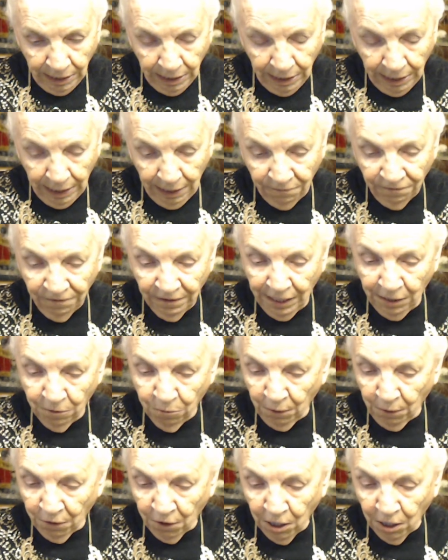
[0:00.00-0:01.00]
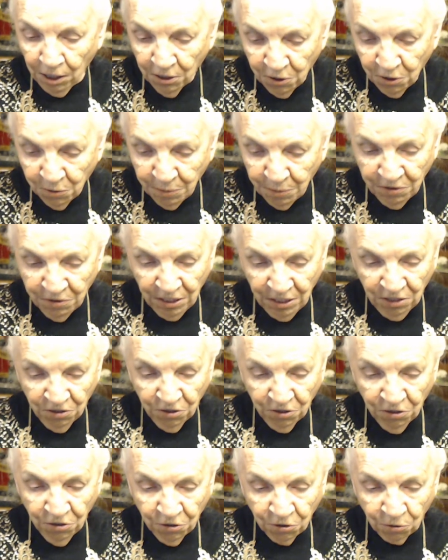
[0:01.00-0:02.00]
He fled with all his
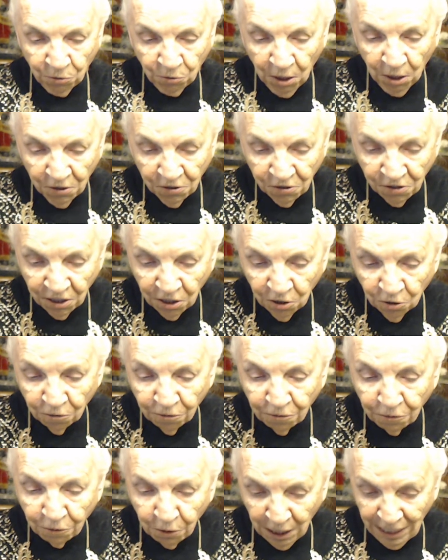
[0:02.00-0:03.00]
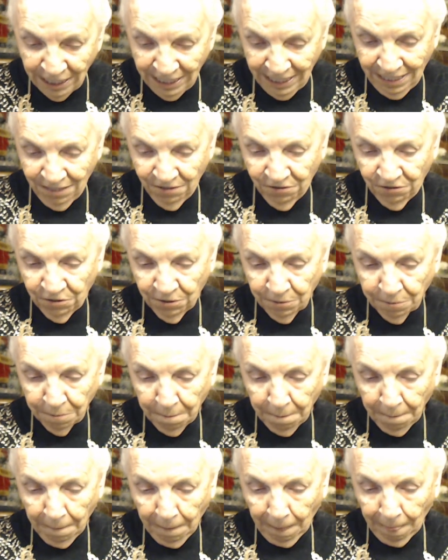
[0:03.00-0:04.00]
possessions, crossed the Euphrates,
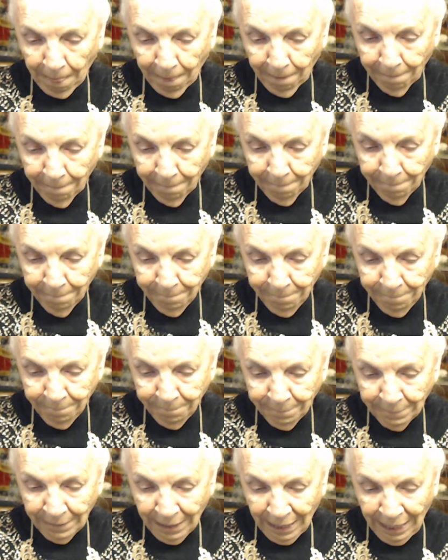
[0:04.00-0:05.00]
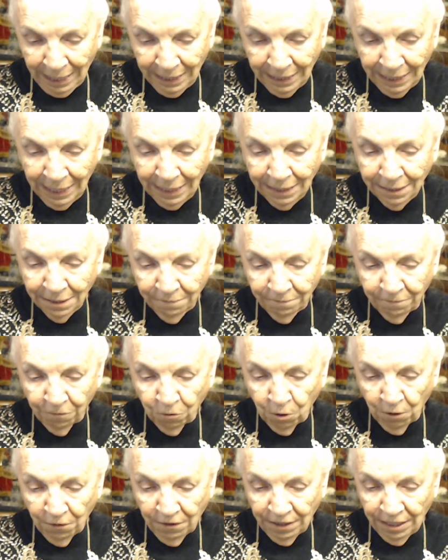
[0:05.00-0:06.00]
and headed
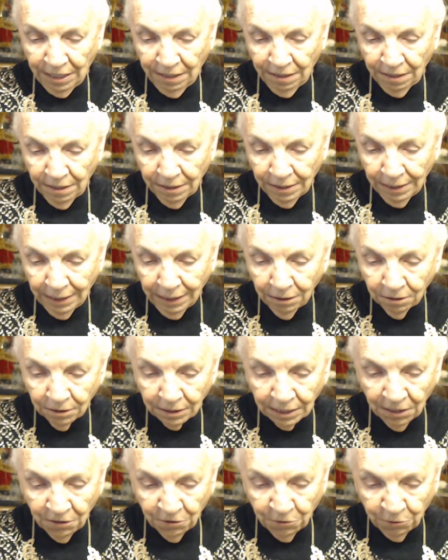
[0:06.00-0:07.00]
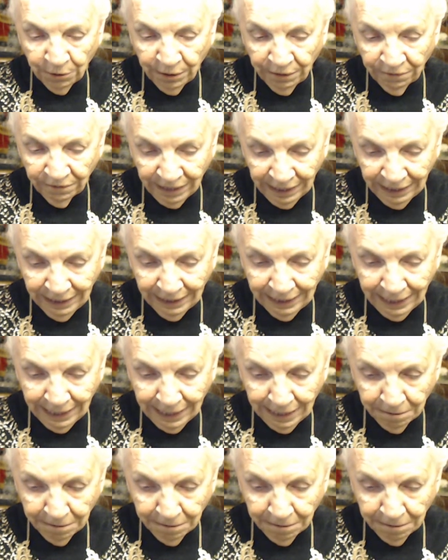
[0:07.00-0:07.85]
for the hill country of Gilead.